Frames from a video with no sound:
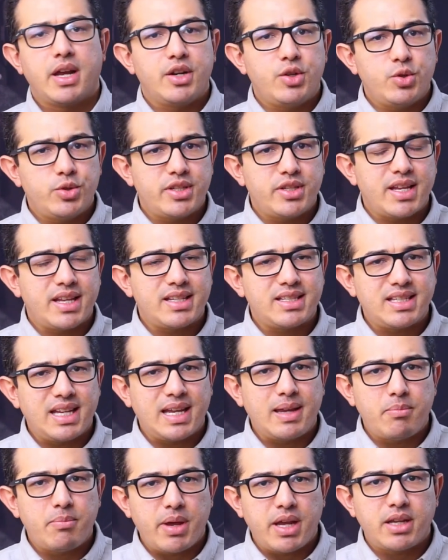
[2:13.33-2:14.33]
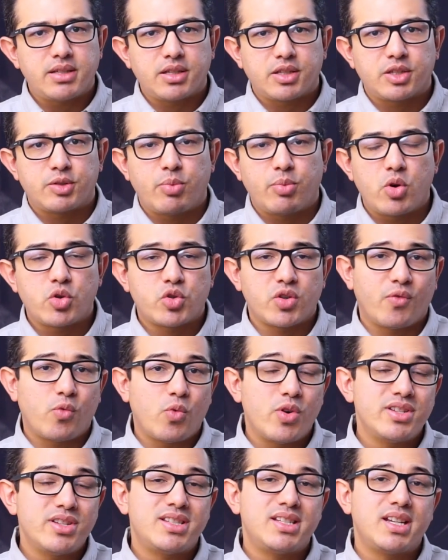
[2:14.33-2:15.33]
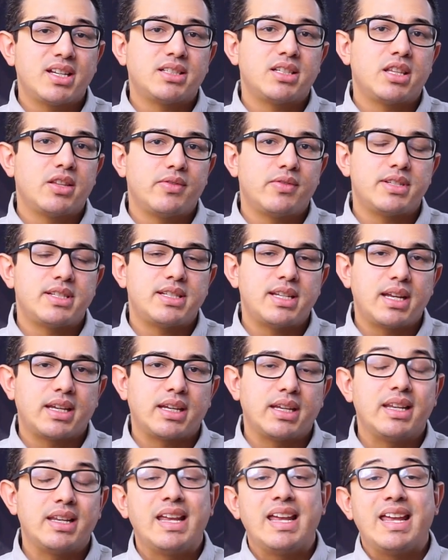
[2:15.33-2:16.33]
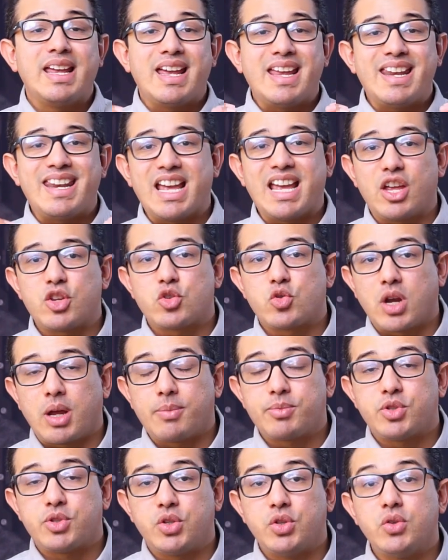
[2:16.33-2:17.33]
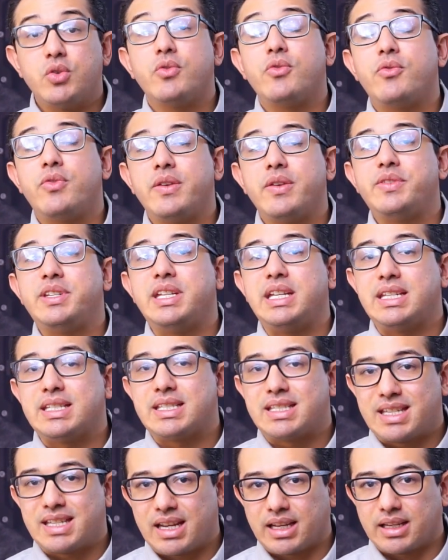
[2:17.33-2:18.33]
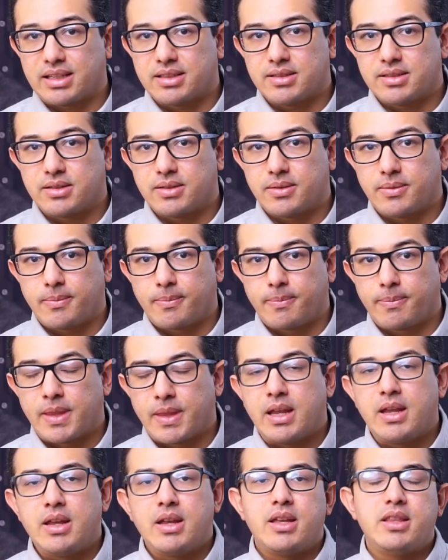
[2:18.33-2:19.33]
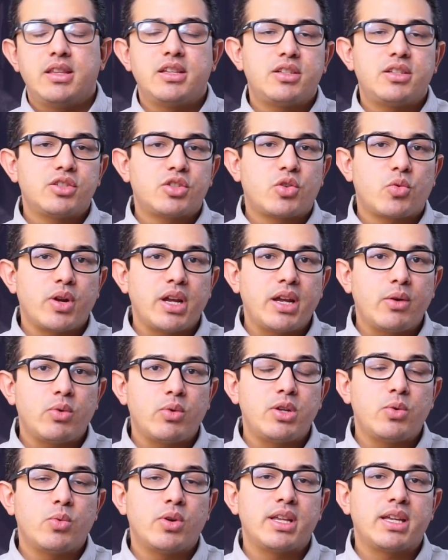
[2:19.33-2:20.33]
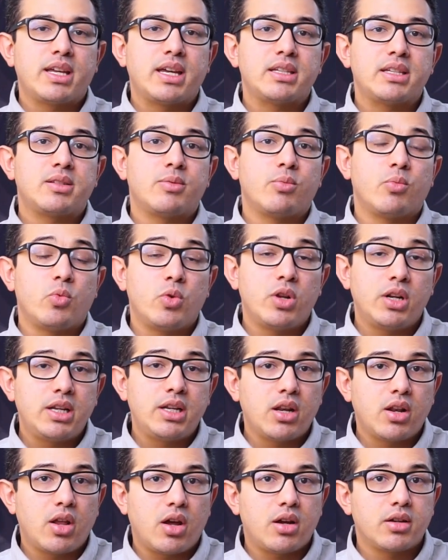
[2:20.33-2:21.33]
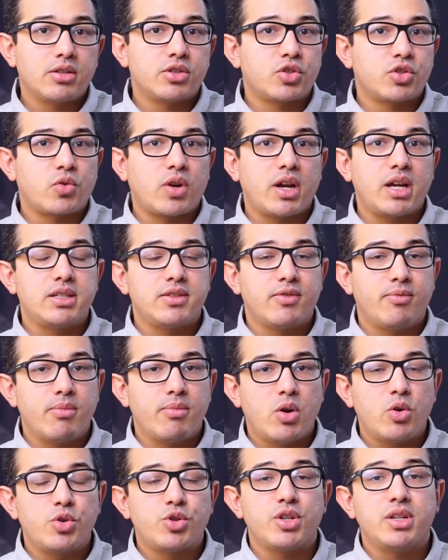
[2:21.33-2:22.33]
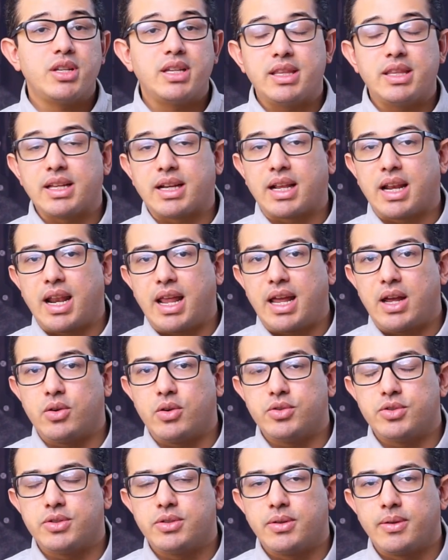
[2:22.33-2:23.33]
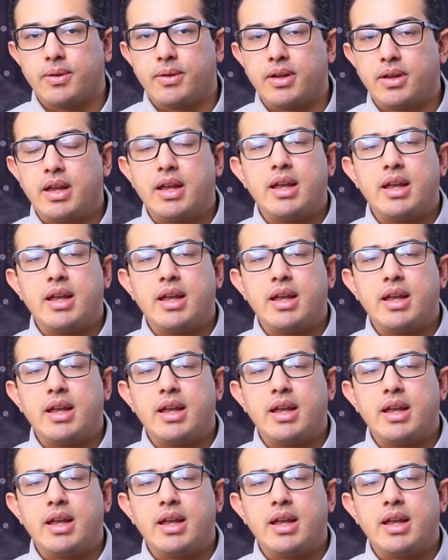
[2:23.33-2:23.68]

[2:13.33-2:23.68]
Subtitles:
And using that same base exposure of 1/60th of a second, it now drops to 15 seconds. And this is great when you want to get some really long strides of motion in the clouds.